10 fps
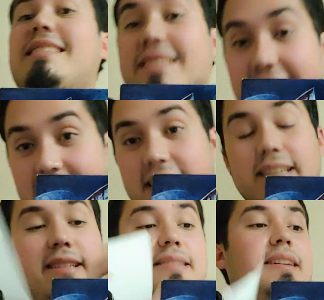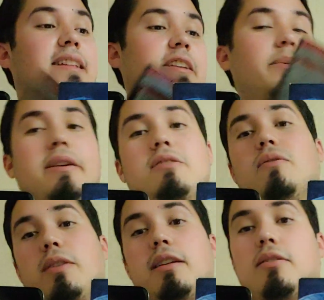discs, and that's because of what I told
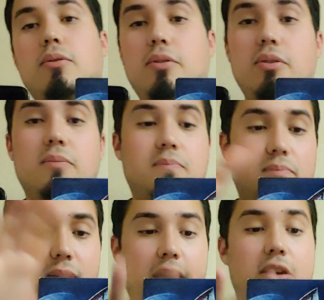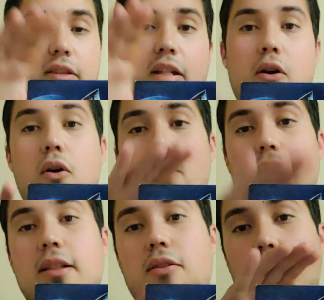you. Here they all get their
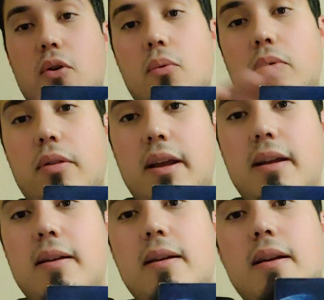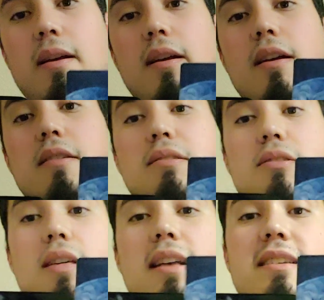own thing. So that's
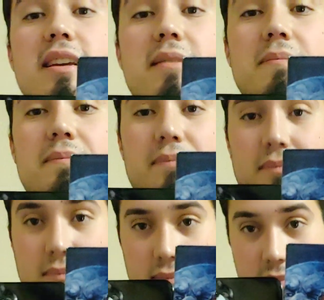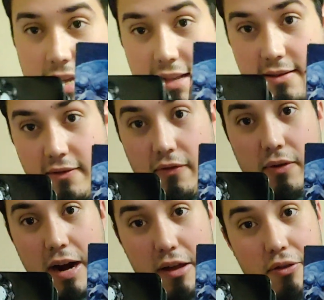it. That's Friday
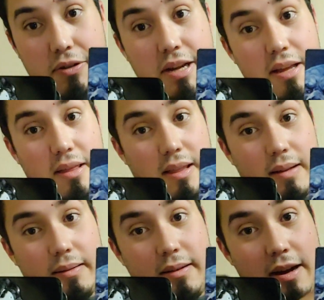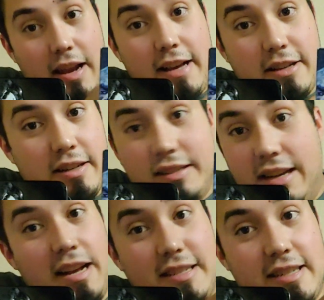13th Collection Deluxe
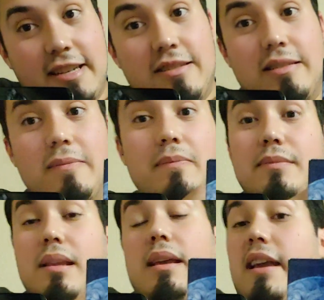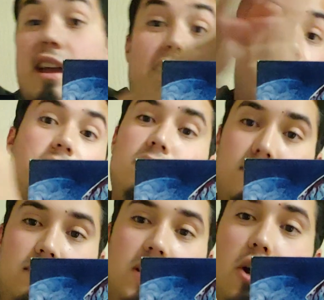Edition, and the
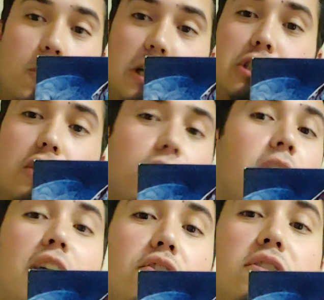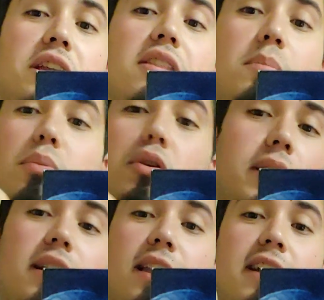original Friday 13th Blu-ray
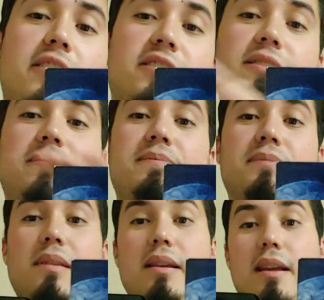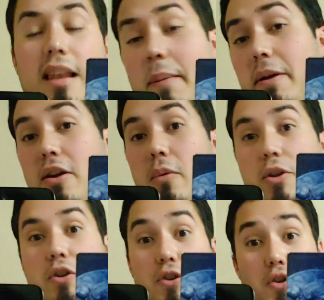collection. Let me know which one you
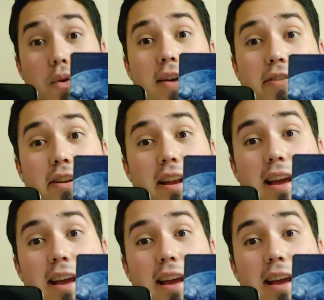actually like more. Do